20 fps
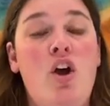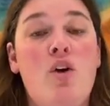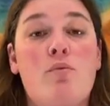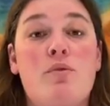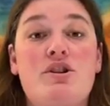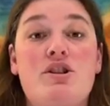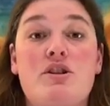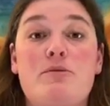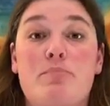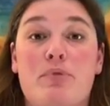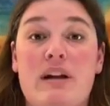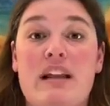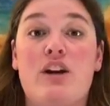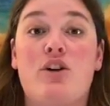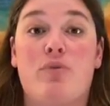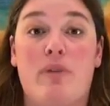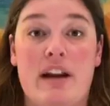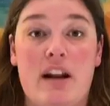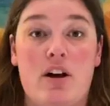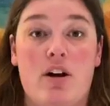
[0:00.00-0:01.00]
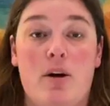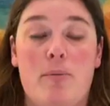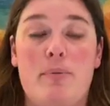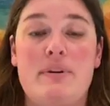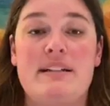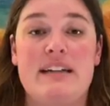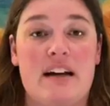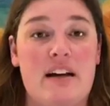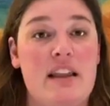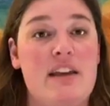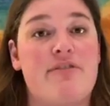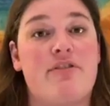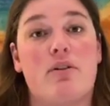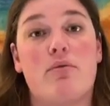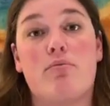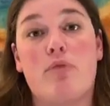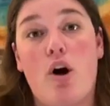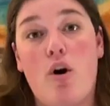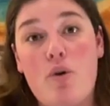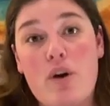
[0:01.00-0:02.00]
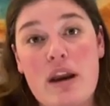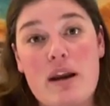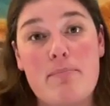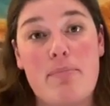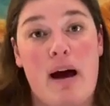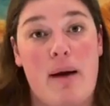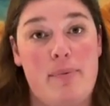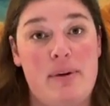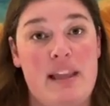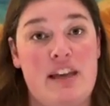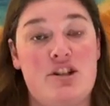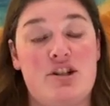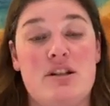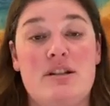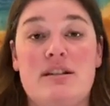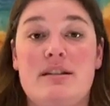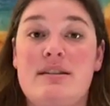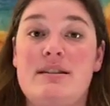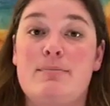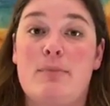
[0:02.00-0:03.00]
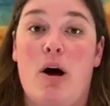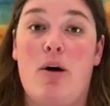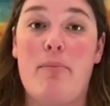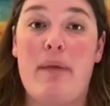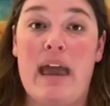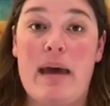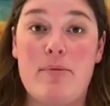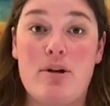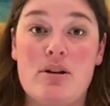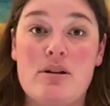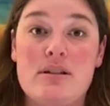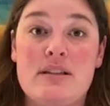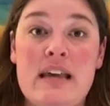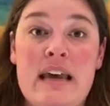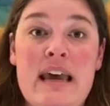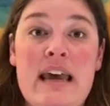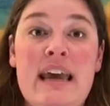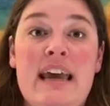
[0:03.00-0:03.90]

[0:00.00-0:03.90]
which is pretty critical, particularly for rodent populations and small mammals,